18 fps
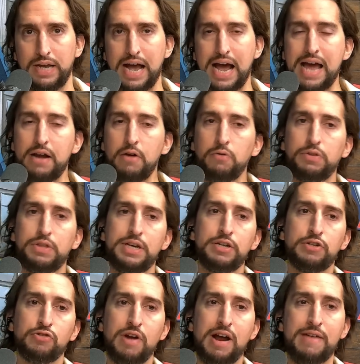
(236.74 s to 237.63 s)
I don't
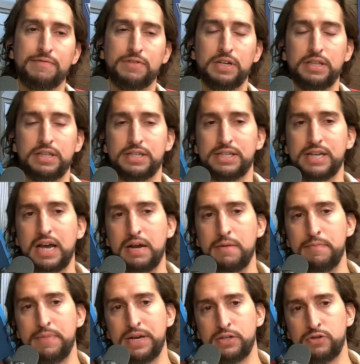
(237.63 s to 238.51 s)
think drafting the
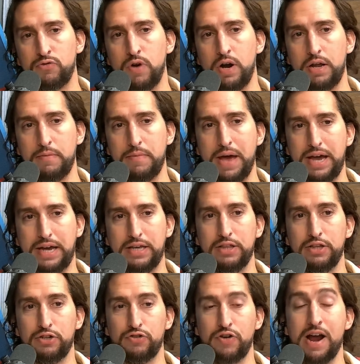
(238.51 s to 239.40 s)
second best running back
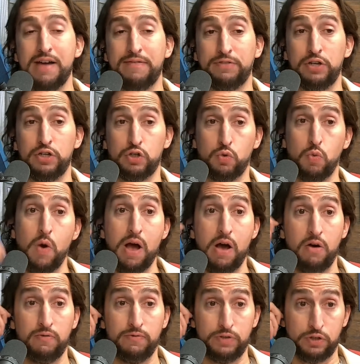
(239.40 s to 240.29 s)
in the draft at
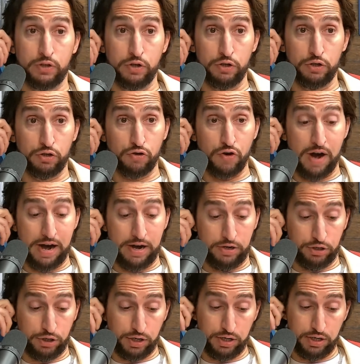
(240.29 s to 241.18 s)
12 is good
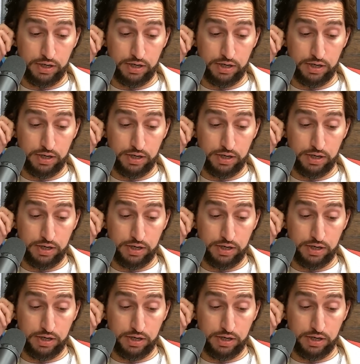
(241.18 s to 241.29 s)
strategy.